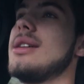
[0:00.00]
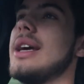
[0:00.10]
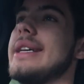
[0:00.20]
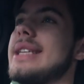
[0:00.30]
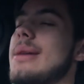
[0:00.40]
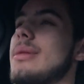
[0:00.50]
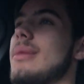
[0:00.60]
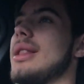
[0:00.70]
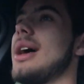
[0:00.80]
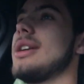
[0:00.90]
example in
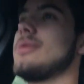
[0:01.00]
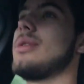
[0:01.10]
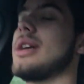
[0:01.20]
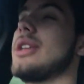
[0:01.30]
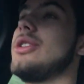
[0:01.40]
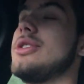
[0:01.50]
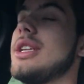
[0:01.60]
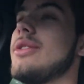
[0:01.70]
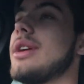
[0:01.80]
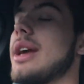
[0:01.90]
my last one, I can use it
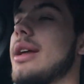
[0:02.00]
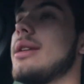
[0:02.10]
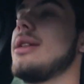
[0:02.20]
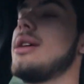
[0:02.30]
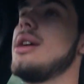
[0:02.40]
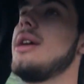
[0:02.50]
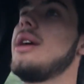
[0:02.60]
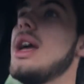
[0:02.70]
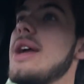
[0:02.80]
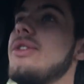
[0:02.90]
here again.
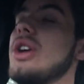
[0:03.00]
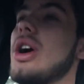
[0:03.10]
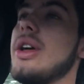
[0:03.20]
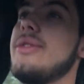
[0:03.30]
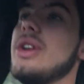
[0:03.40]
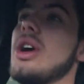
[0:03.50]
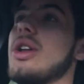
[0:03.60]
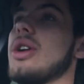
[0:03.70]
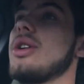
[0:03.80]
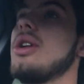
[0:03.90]
If you go
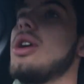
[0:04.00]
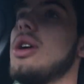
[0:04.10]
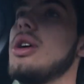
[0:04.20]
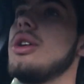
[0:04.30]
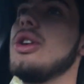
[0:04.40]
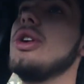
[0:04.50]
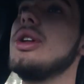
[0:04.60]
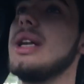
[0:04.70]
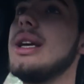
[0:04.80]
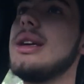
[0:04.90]
to
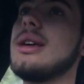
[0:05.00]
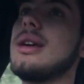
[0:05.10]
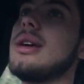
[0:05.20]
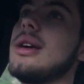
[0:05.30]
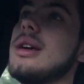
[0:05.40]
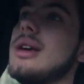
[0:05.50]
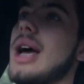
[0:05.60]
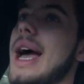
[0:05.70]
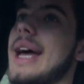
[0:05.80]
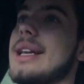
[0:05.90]
uni
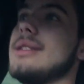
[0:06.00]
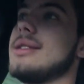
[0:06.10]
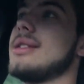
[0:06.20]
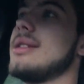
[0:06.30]
and